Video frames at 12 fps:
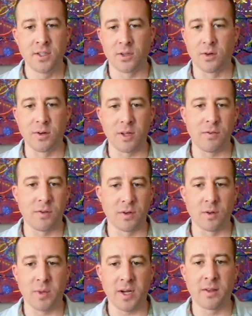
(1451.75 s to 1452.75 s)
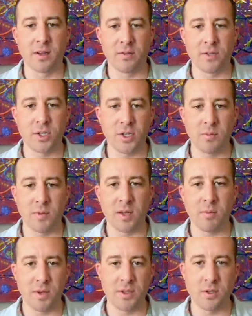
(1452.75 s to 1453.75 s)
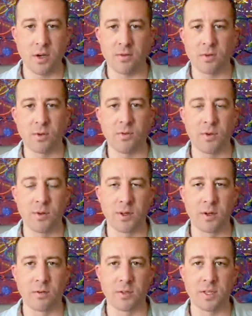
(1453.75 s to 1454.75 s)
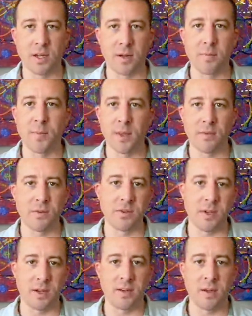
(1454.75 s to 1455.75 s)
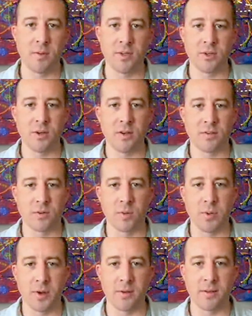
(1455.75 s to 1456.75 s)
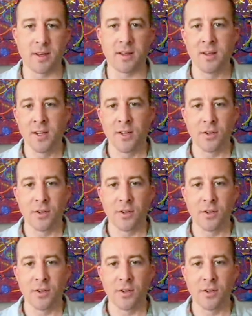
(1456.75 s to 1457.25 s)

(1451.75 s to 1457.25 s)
So if you're a pilot of a ship, that means you have to refuel it over time. If you take damage, you have to repair that.